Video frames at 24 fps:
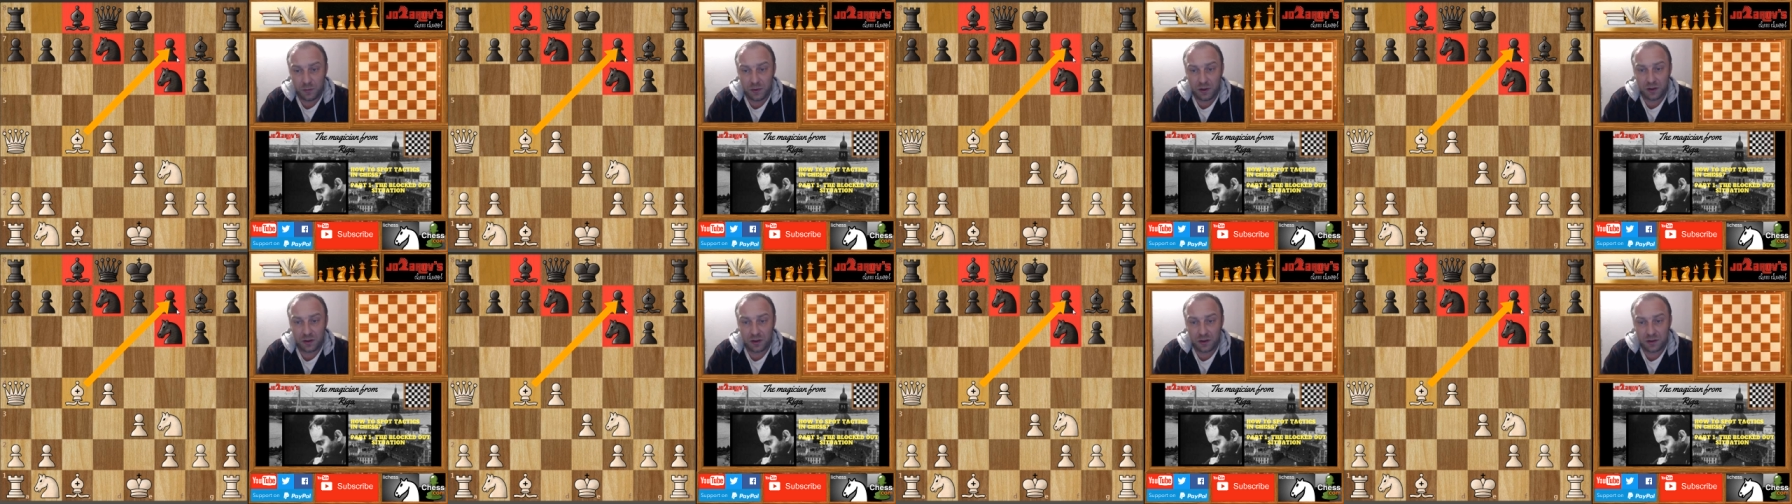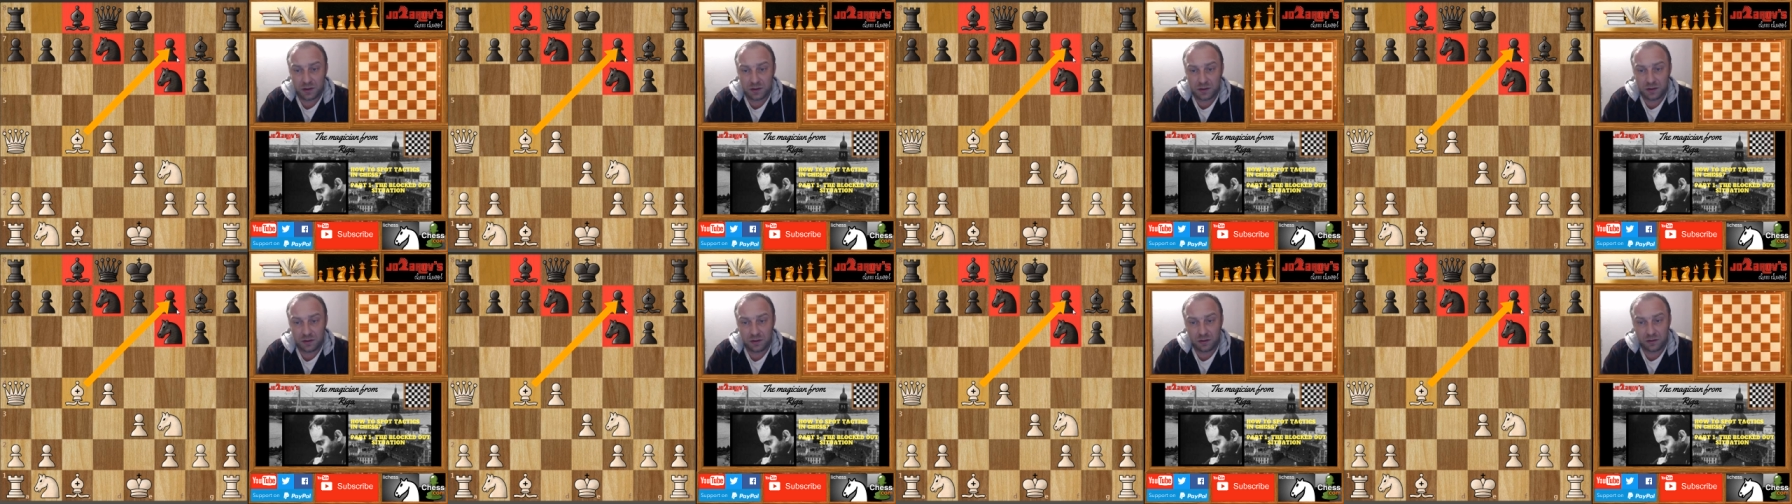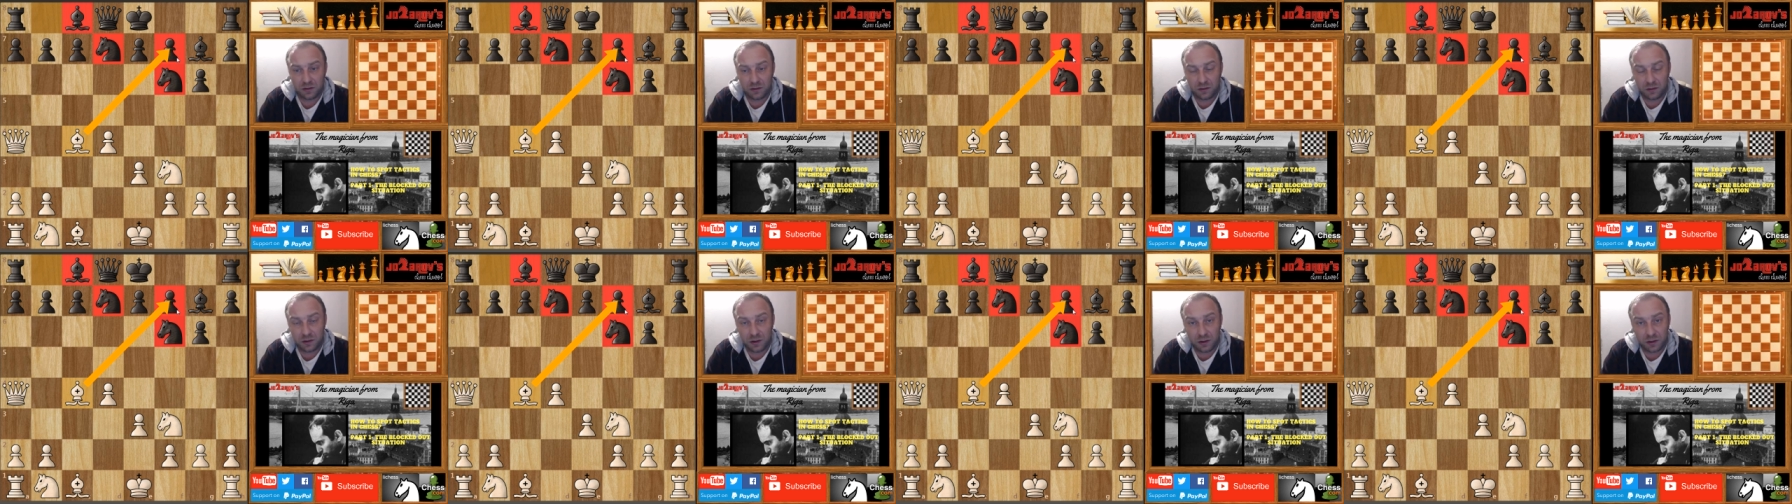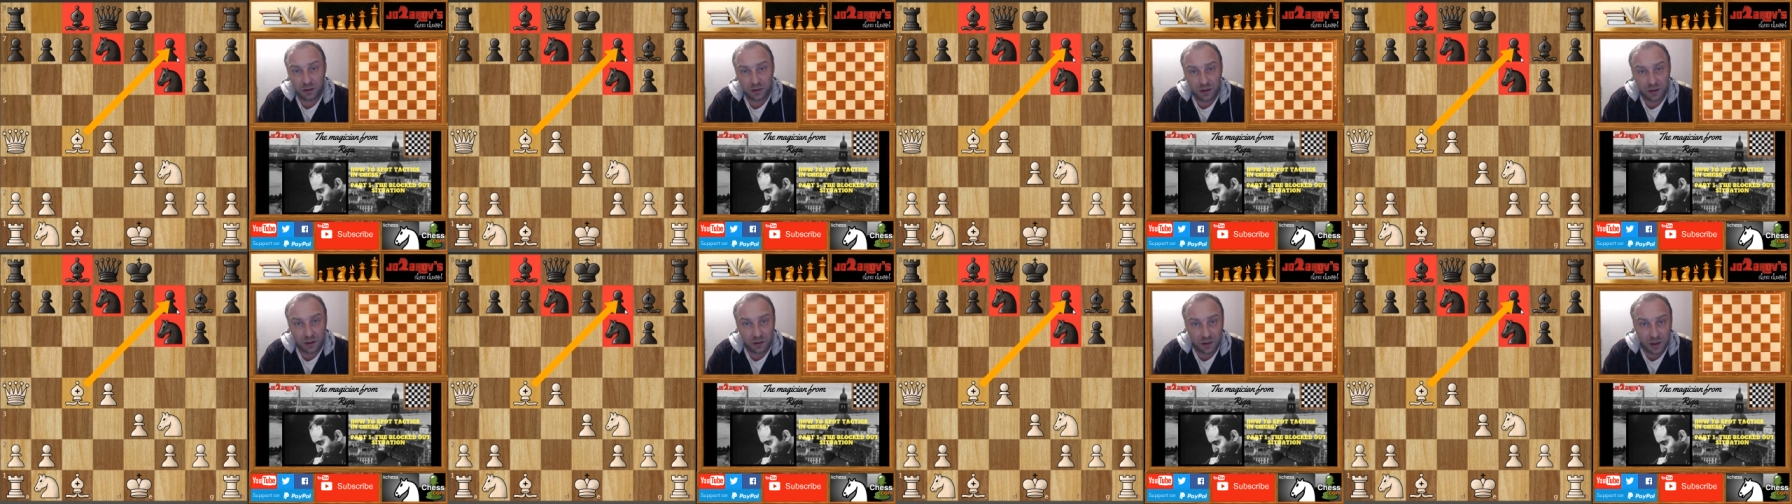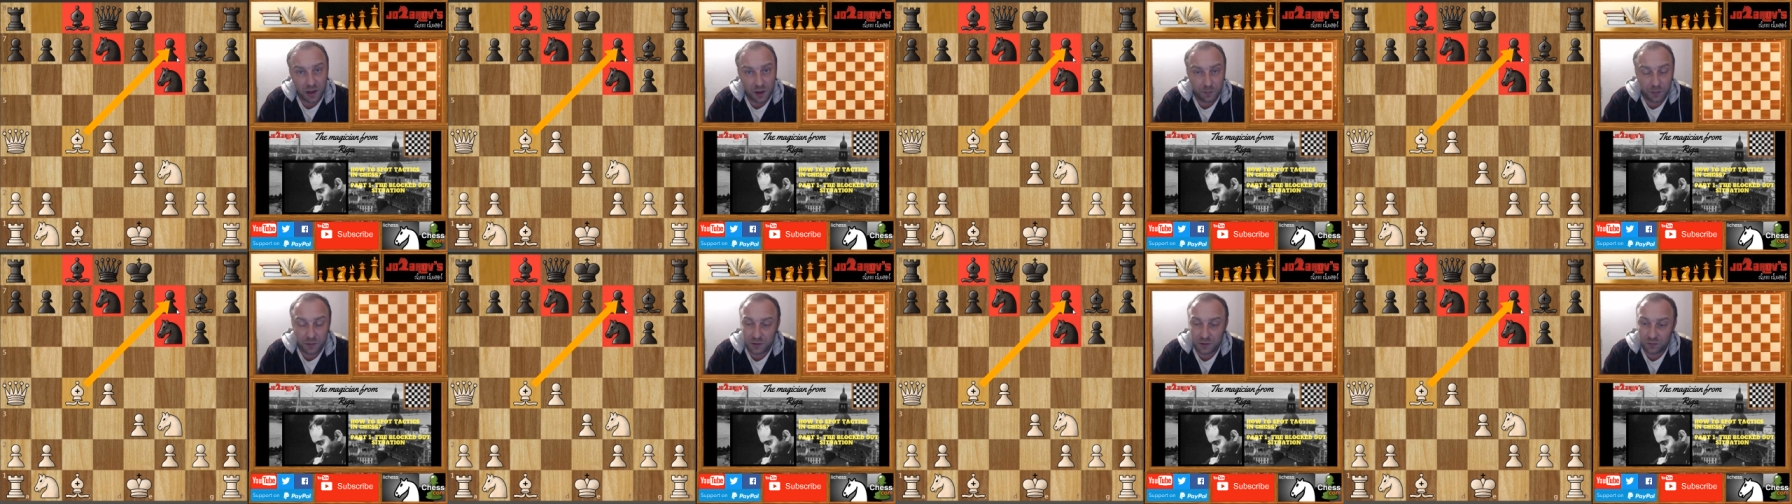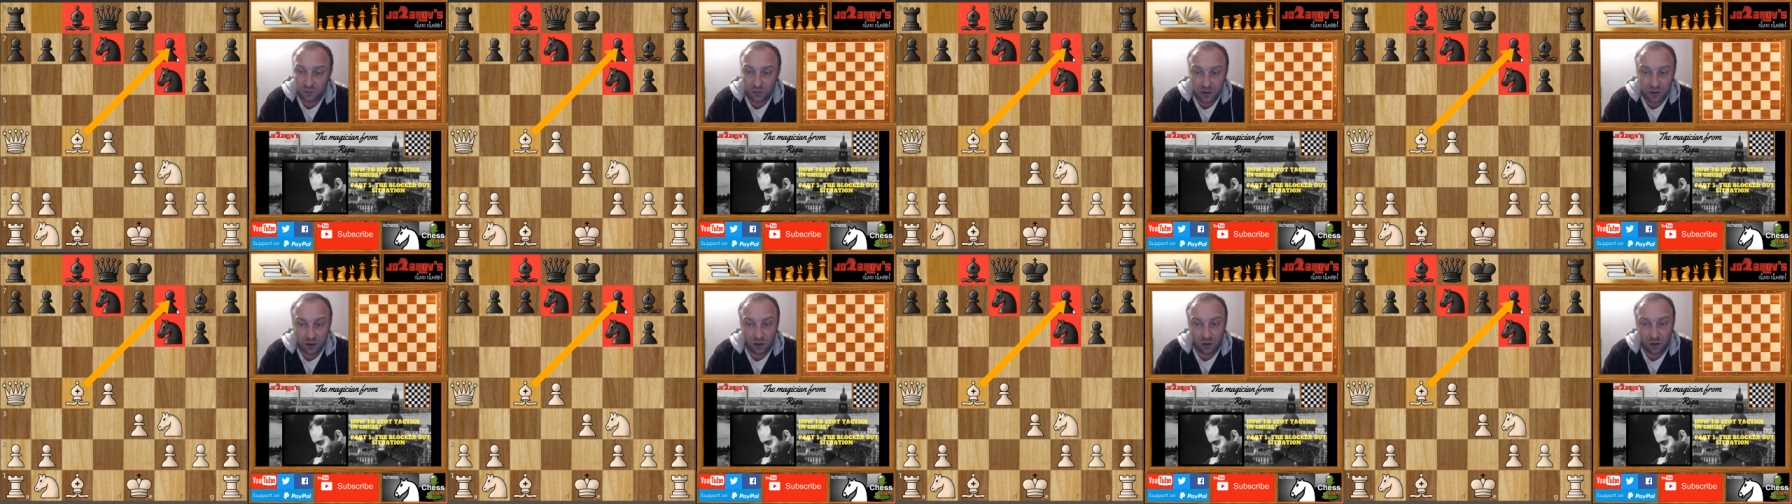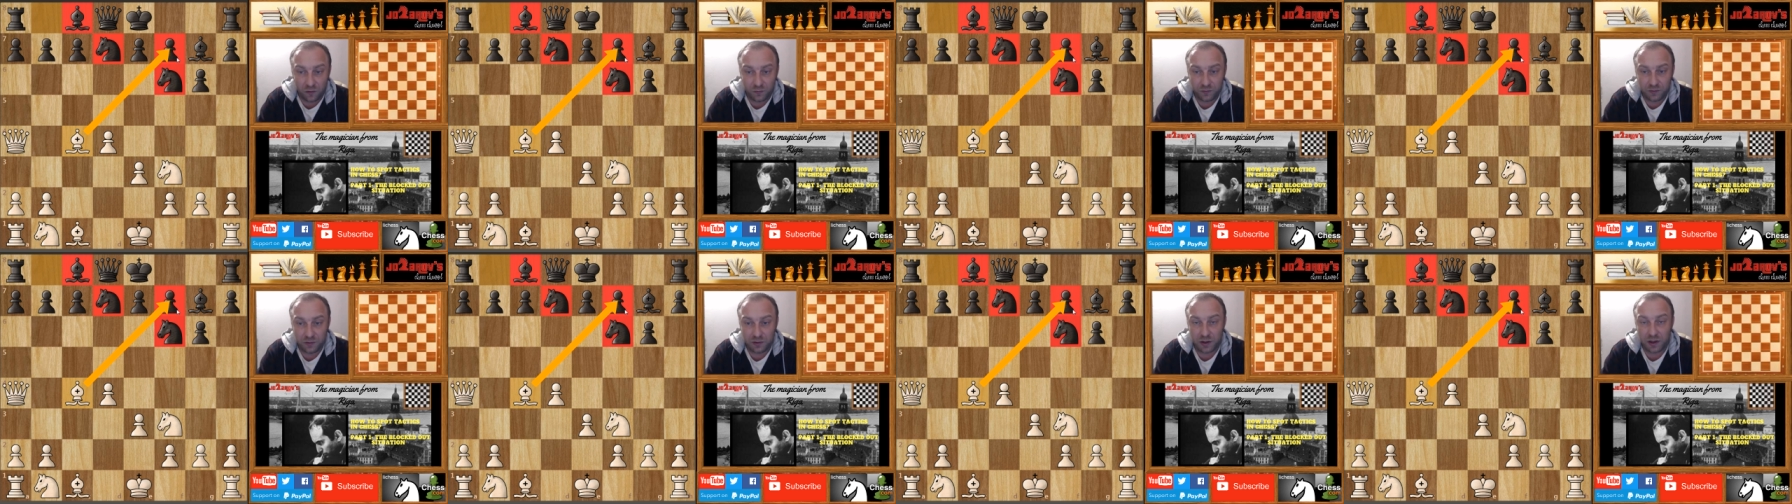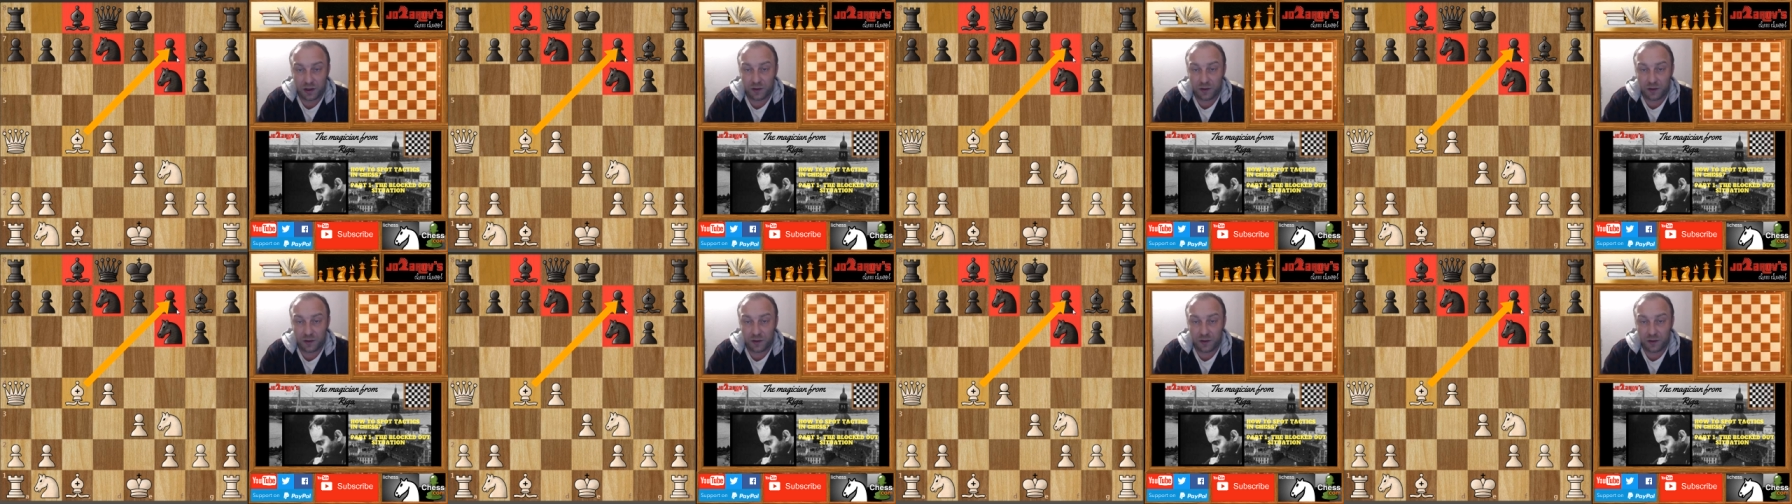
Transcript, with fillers: because it happens really often.